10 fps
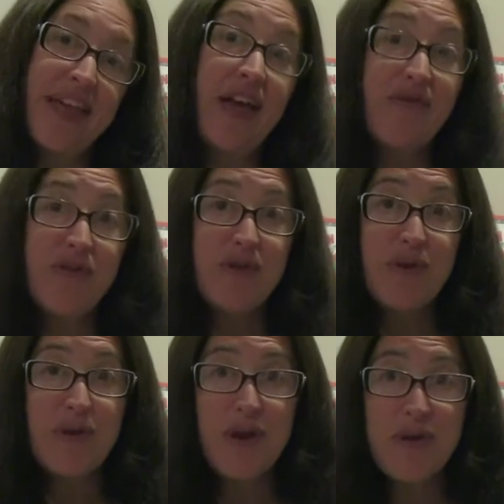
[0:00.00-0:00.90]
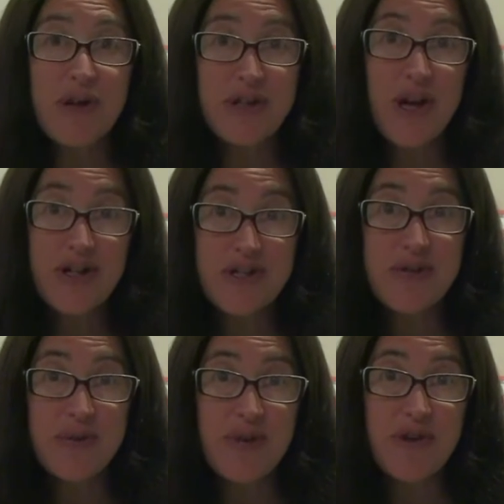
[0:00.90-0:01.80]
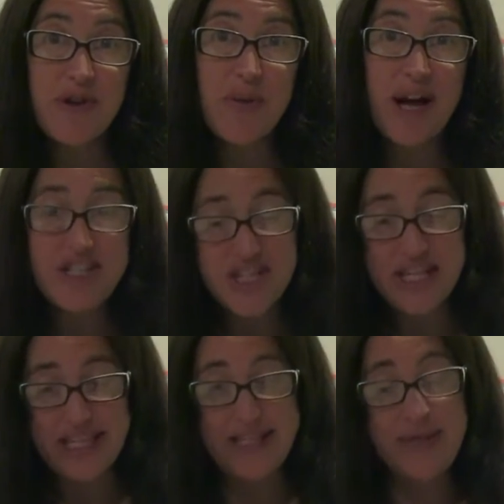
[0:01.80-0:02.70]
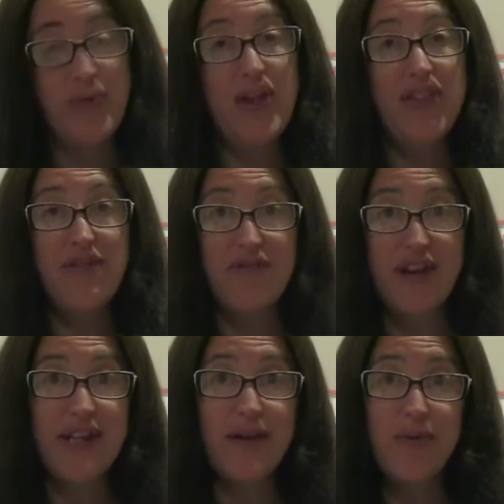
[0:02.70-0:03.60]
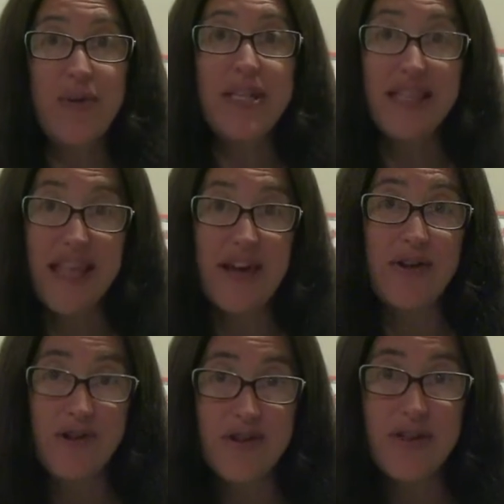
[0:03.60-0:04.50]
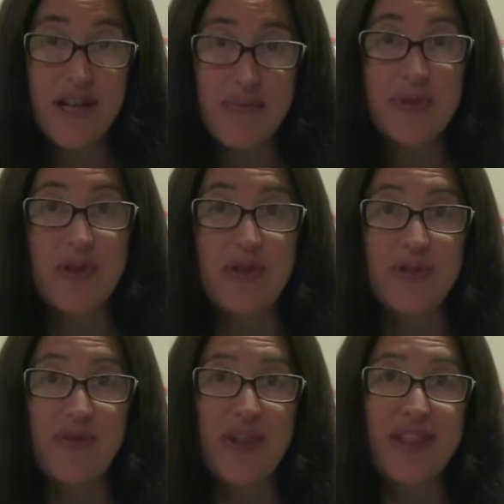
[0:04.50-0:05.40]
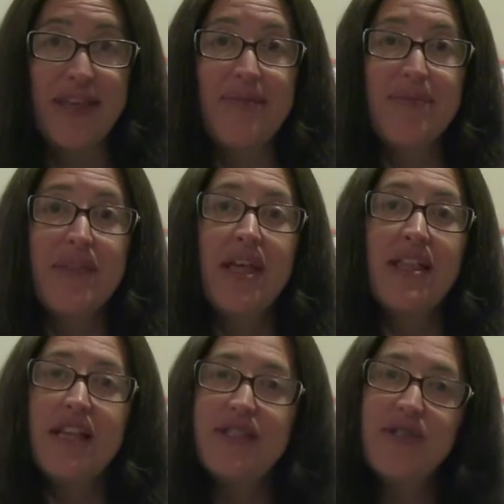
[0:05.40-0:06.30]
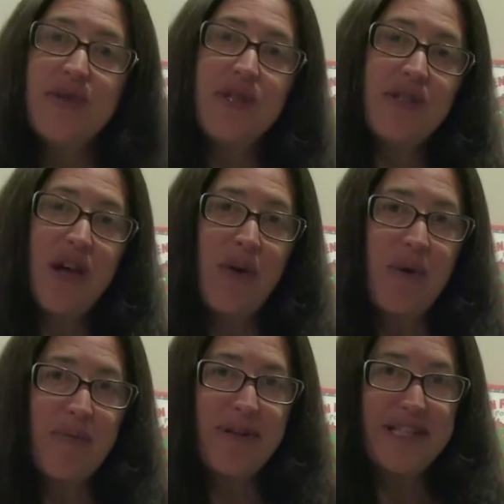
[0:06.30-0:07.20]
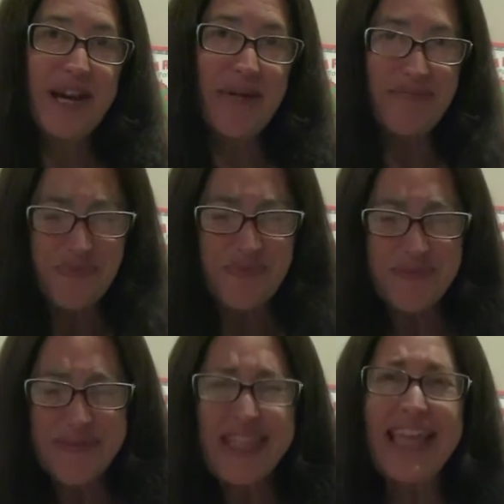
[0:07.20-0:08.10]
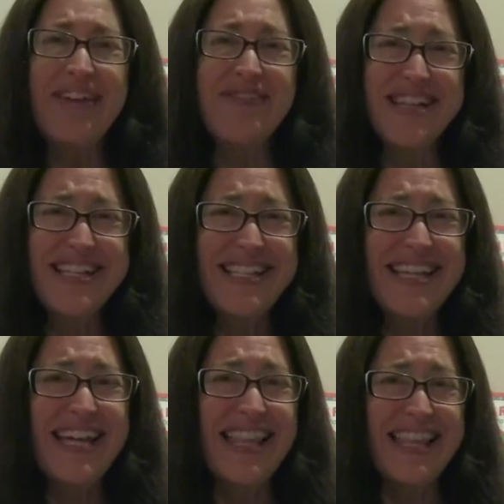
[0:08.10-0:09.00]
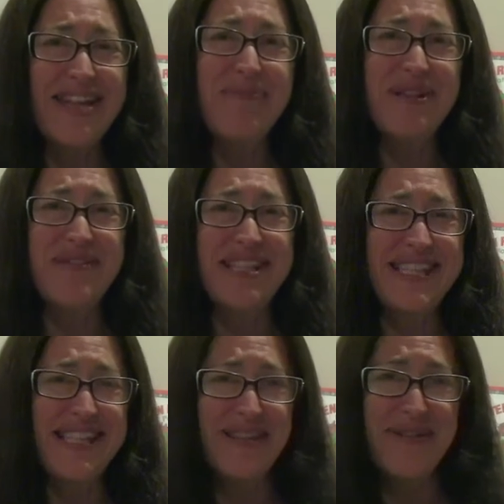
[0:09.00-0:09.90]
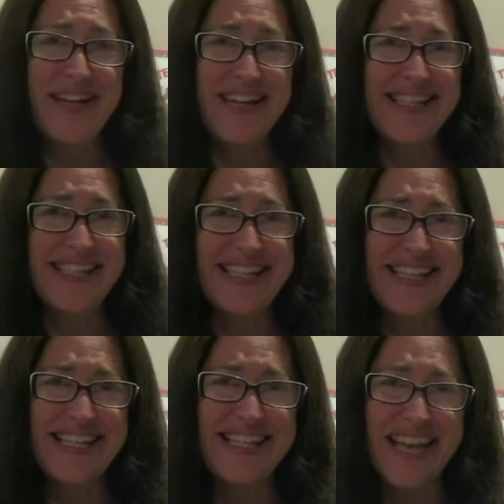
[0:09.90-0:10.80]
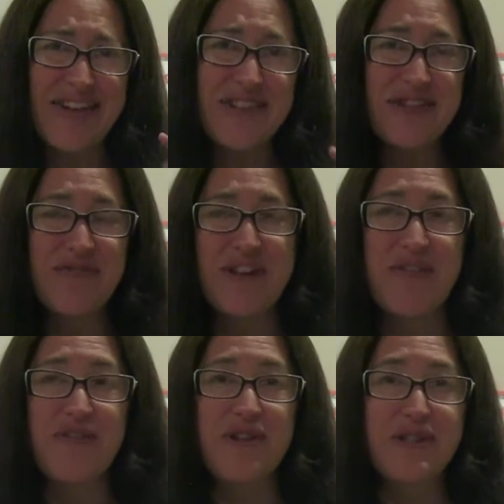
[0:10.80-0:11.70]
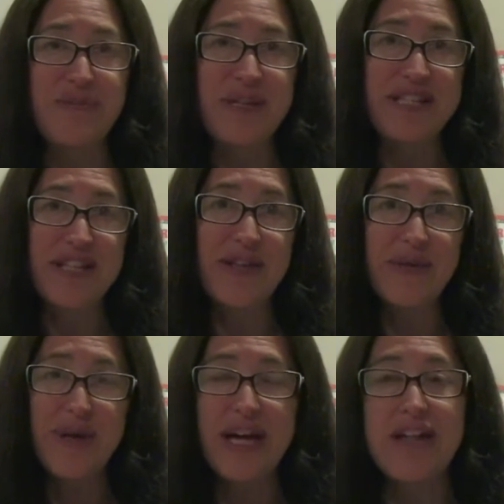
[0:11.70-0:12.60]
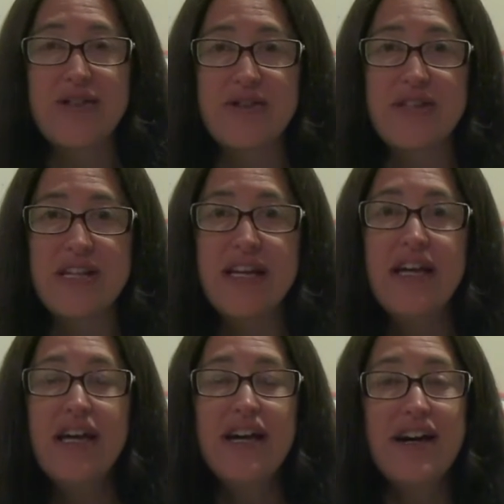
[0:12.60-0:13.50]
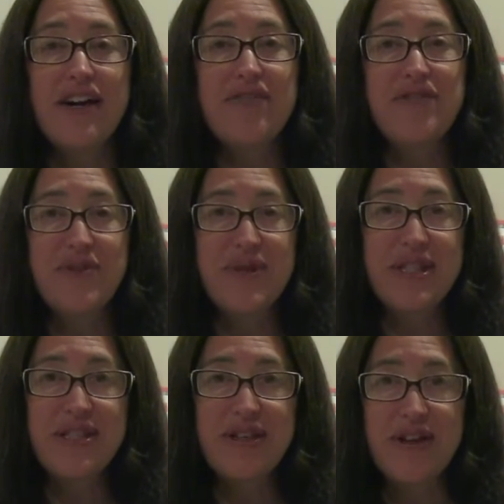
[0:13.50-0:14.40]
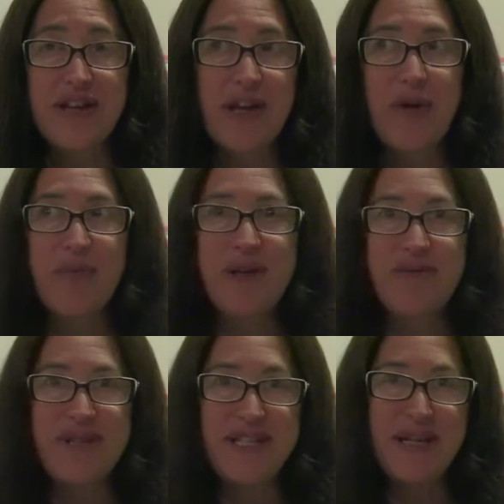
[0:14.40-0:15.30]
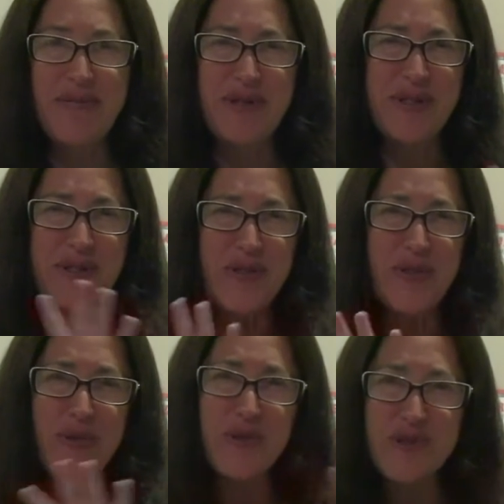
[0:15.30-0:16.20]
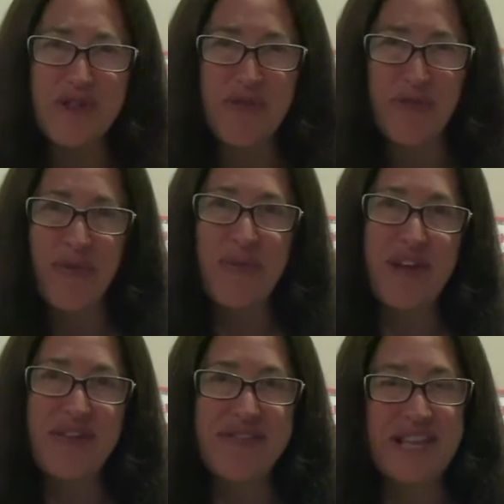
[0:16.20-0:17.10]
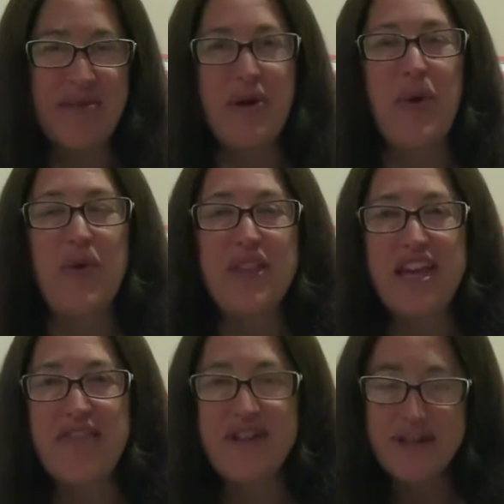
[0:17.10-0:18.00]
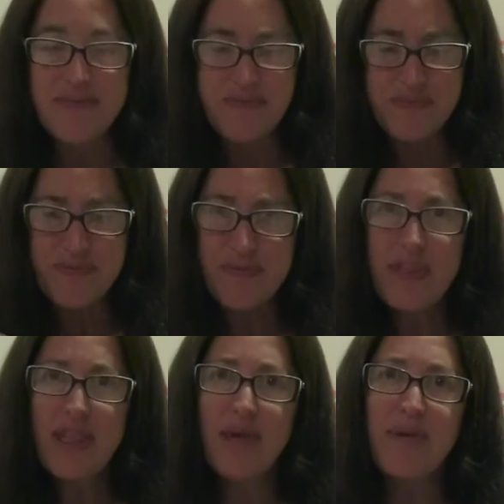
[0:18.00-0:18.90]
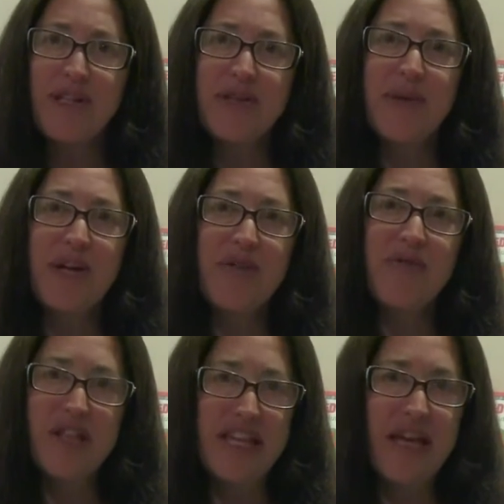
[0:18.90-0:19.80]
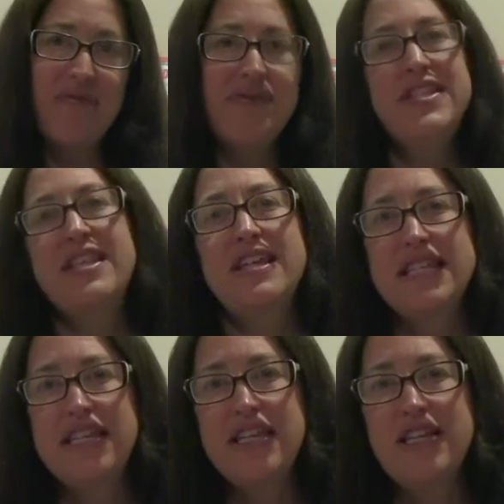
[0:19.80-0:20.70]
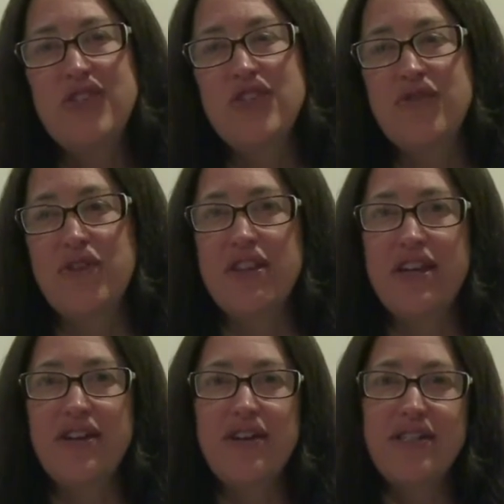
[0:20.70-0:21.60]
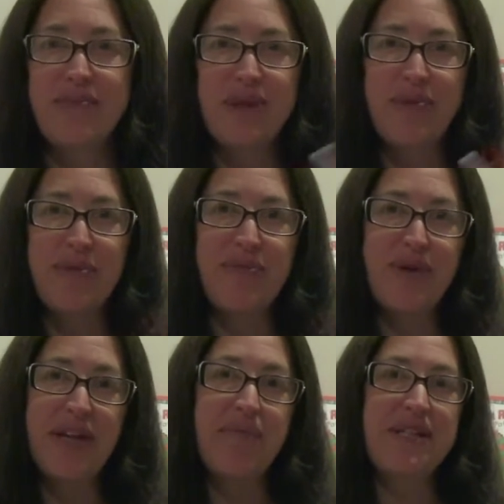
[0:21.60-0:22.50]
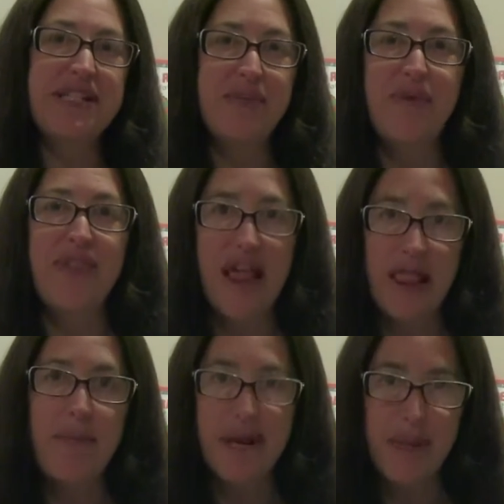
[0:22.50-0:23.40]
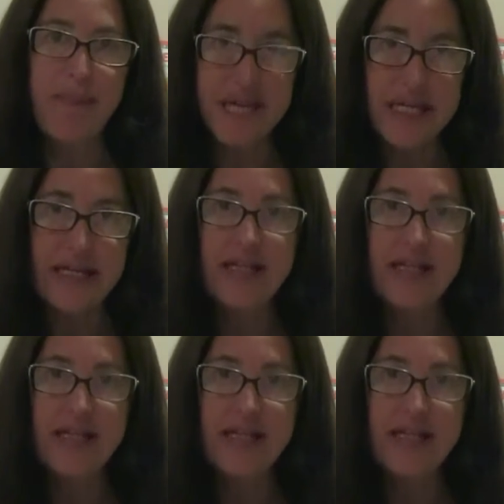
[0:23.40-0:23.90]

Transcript: If you don't know, talk to whoever you're watching this with and find out what letter your name starts with. Let's do the song one more time, and we're going to sing it a little bit of a silly way. It's going to sound different at first, but it's another way I learned of doing the song, and I hope I don't mess it up because it's so different from what I've sang my whole life. But it's a way of really emphasizing each different letter. Sometimes people get mixed up with Elementa P.